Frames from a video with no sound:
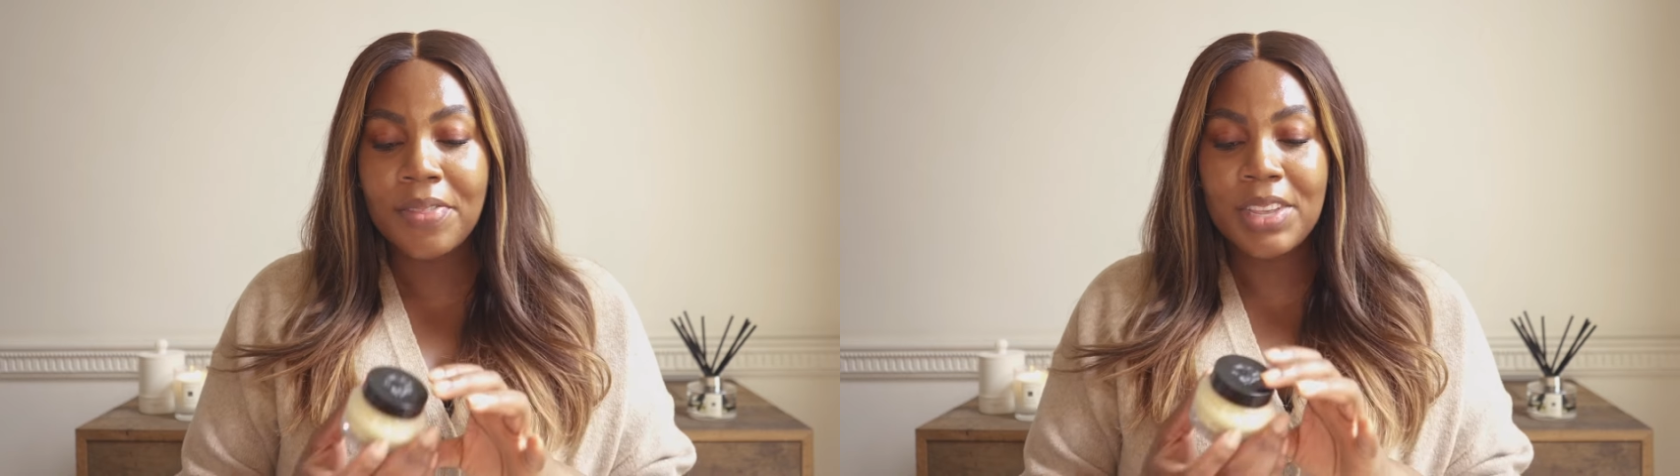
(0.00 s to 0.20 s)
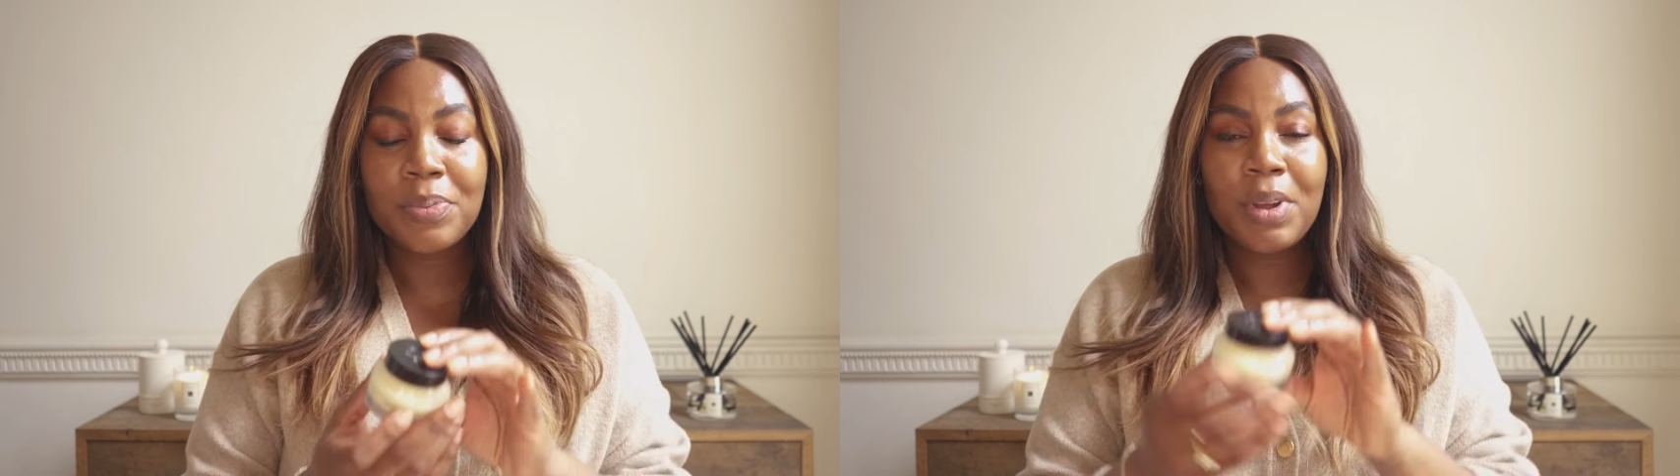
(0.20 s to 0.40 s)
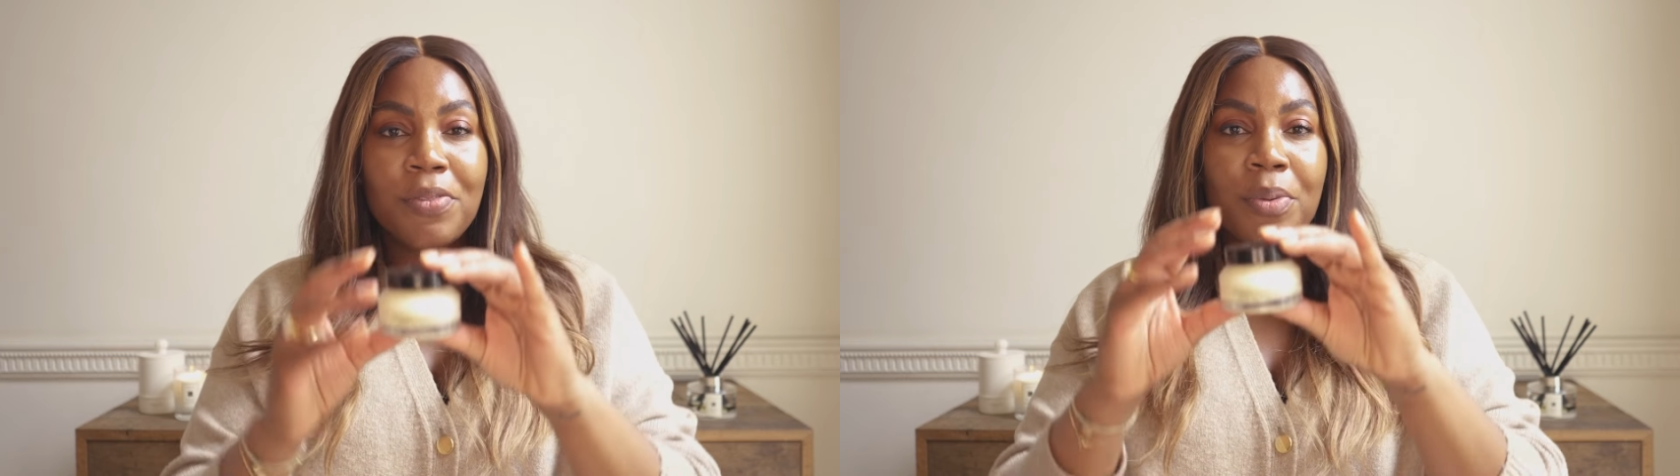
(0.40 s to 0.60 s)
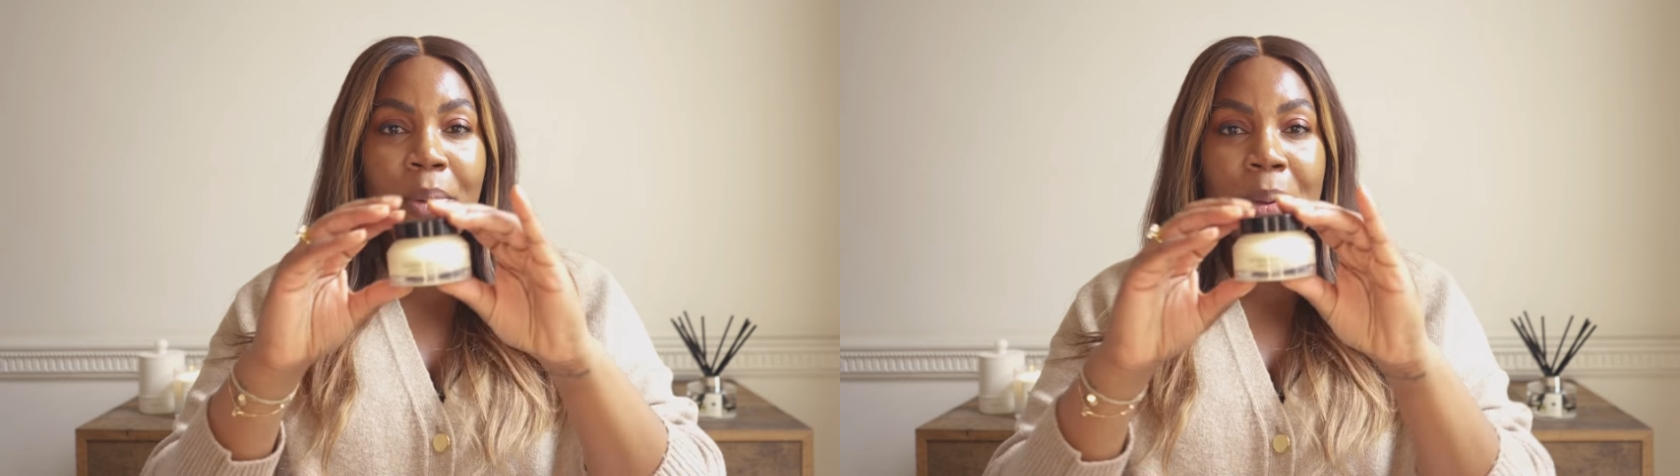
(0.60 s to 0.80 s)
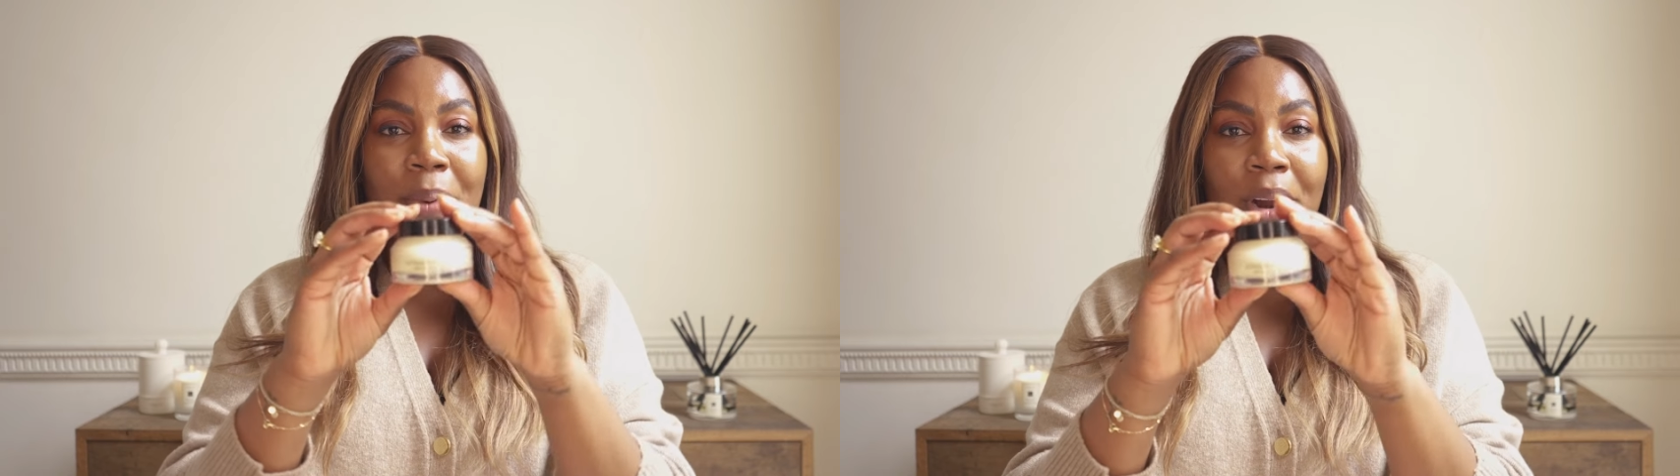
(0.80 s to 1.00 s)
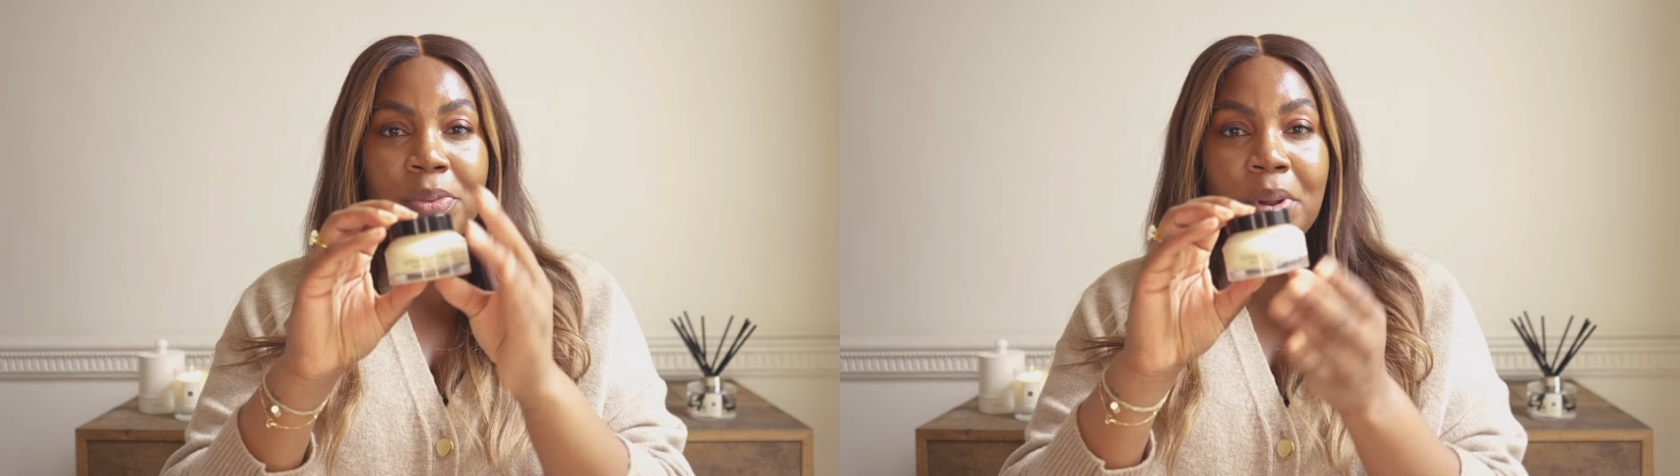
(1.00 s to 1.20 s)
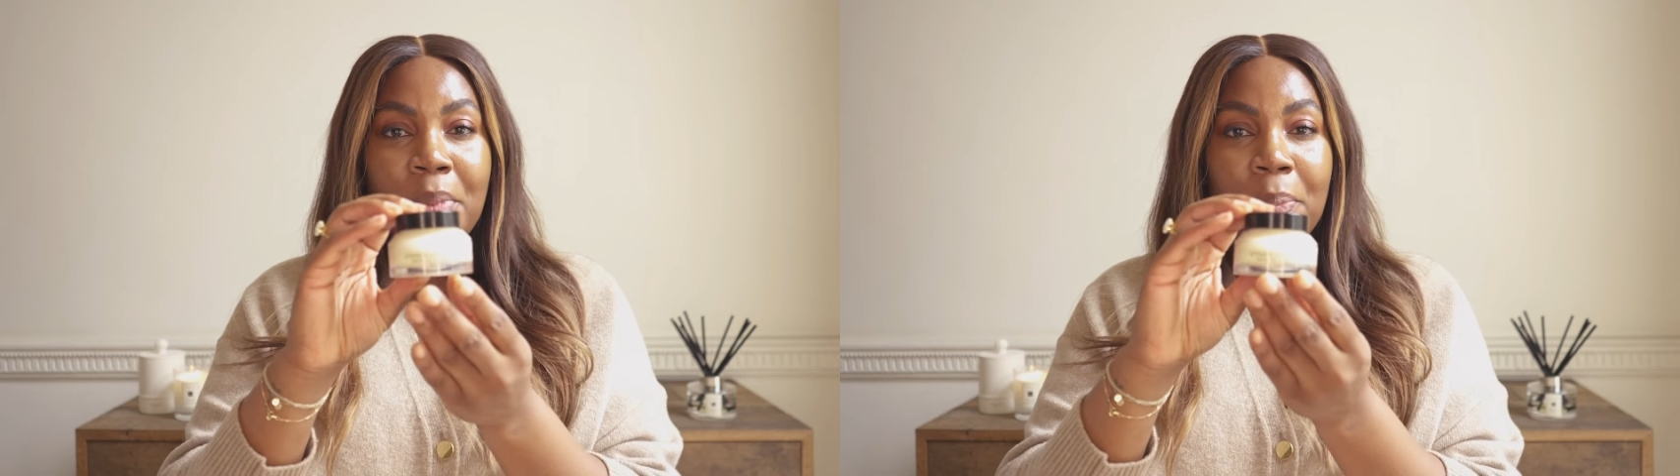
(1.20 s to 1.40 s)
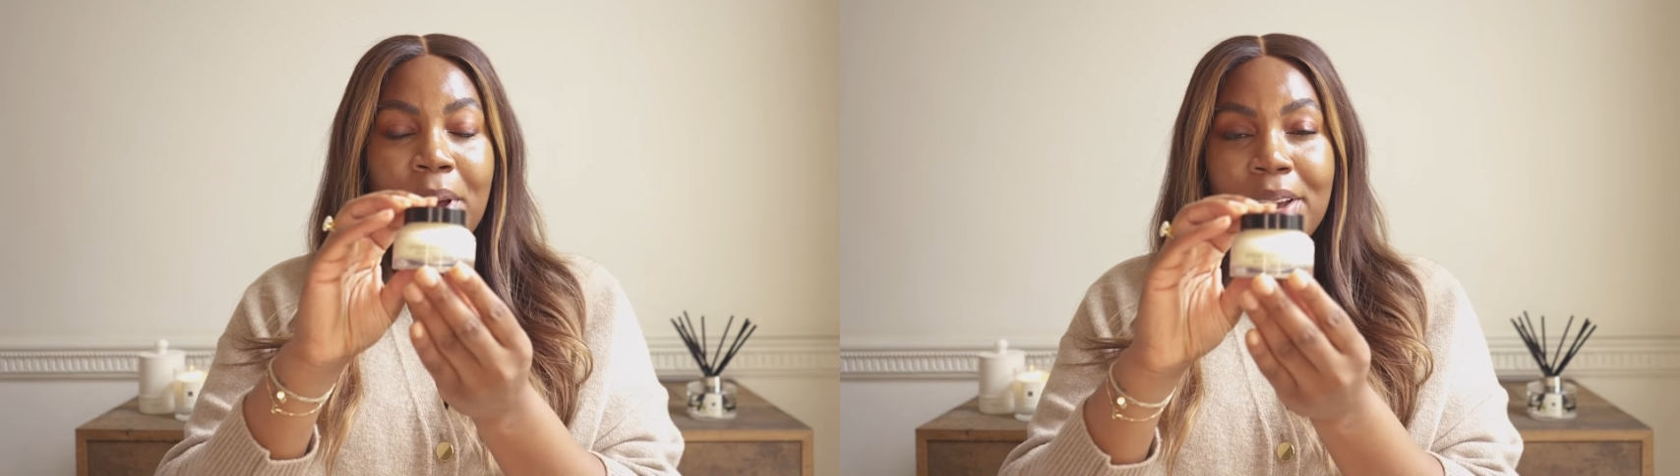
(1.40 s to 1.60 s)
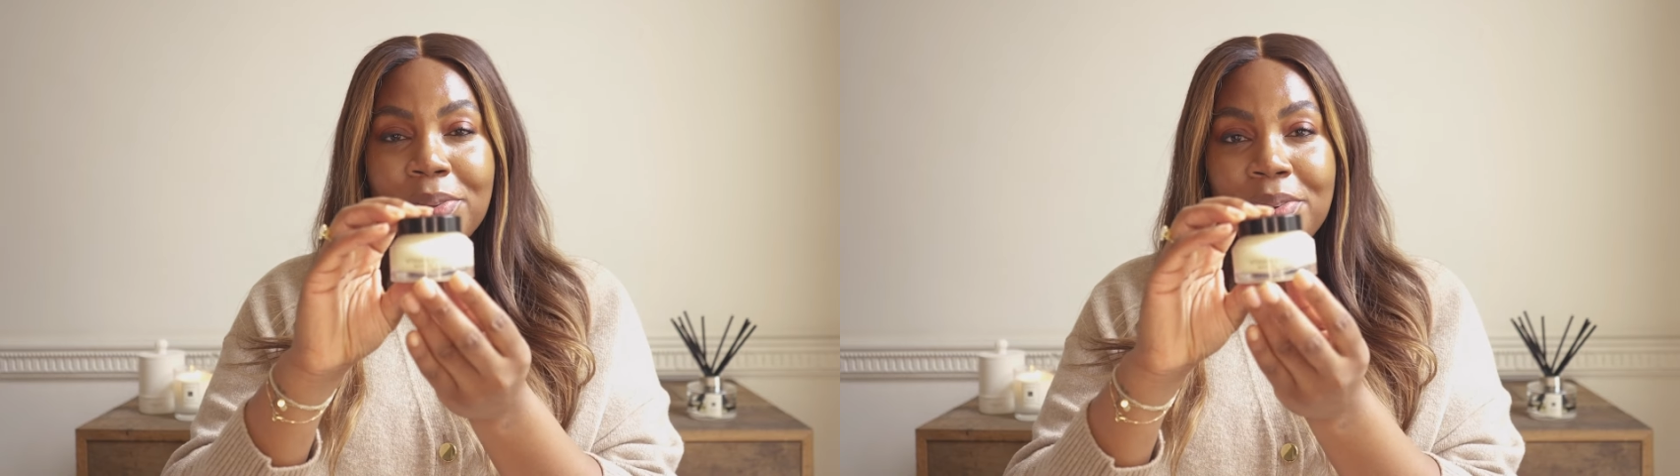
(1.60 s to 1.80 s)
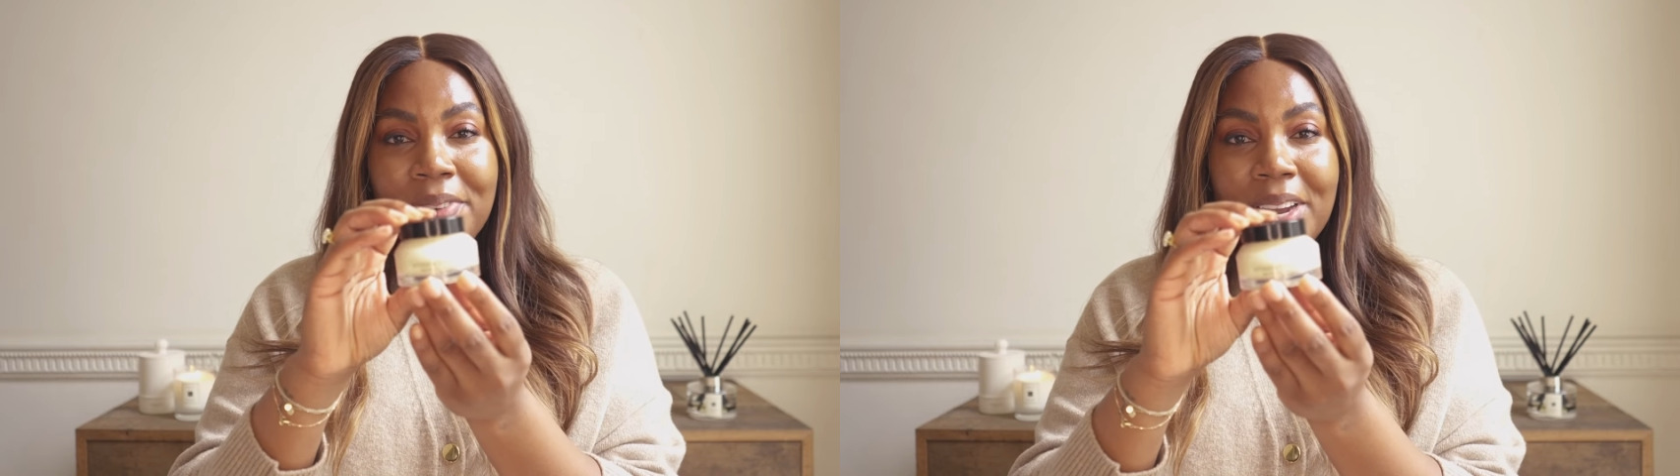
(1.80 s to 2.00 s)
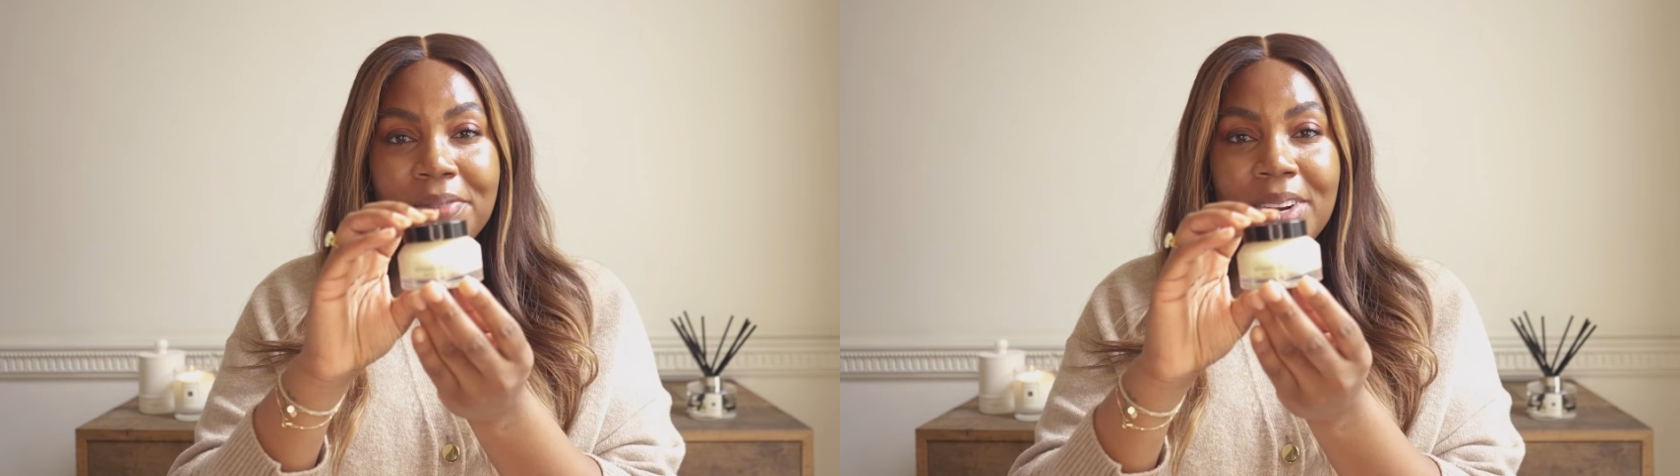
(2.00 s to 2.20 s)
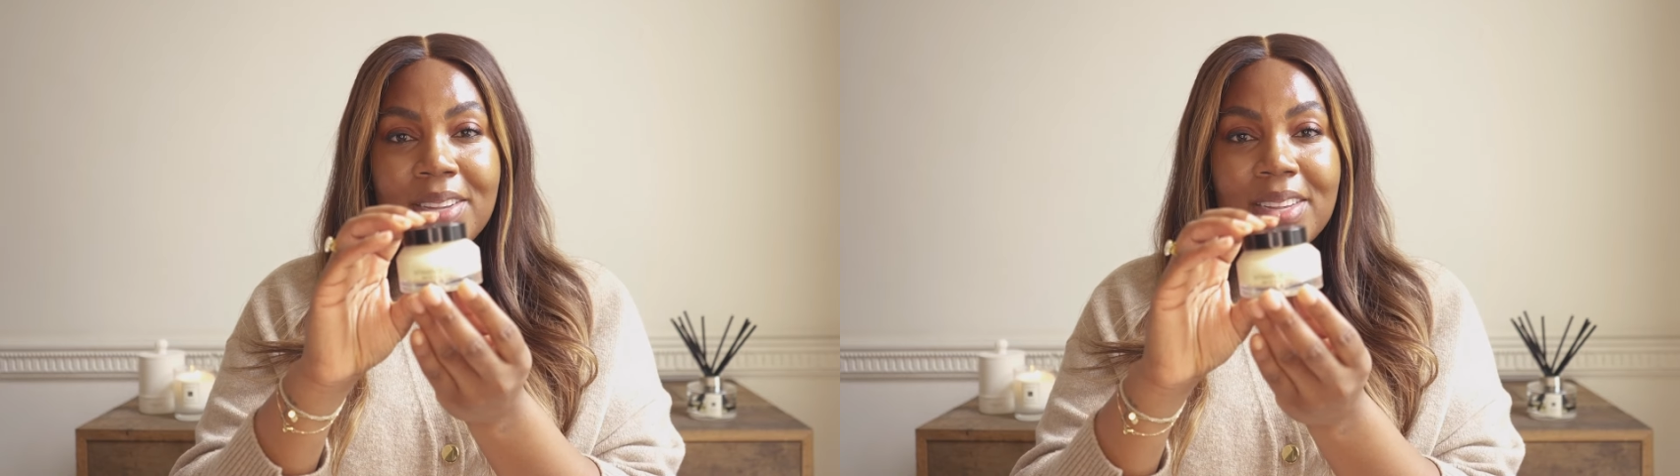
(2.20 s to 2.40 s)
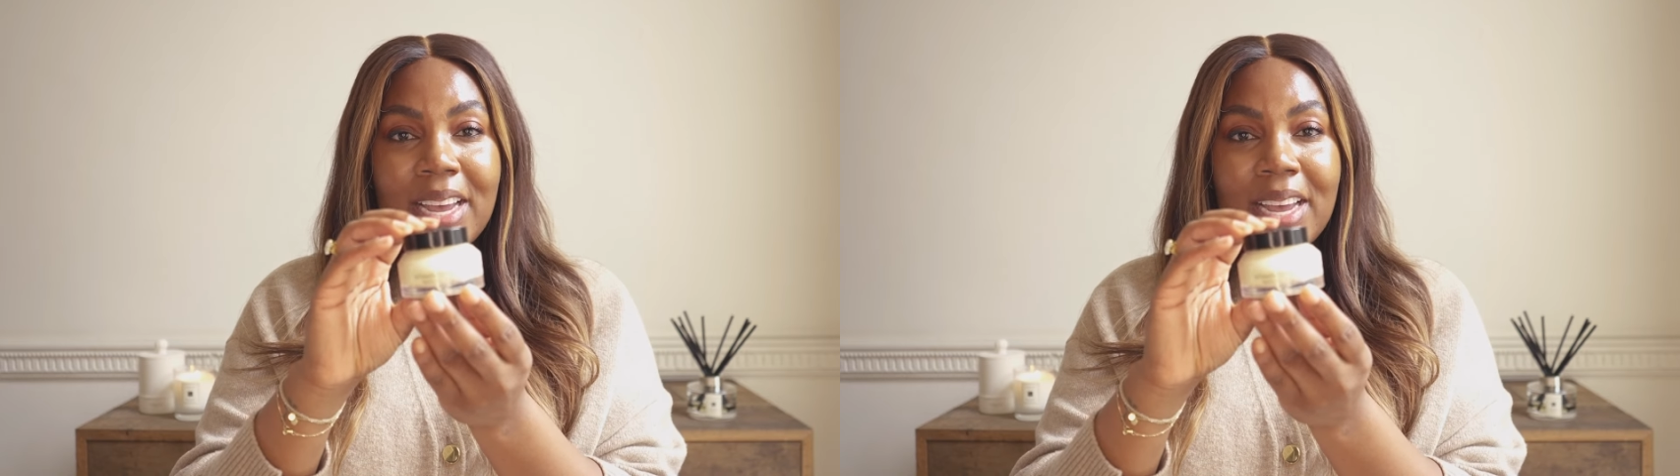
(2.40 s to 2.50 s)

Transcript: this one from Bobbi Brown is one of my personal favorites.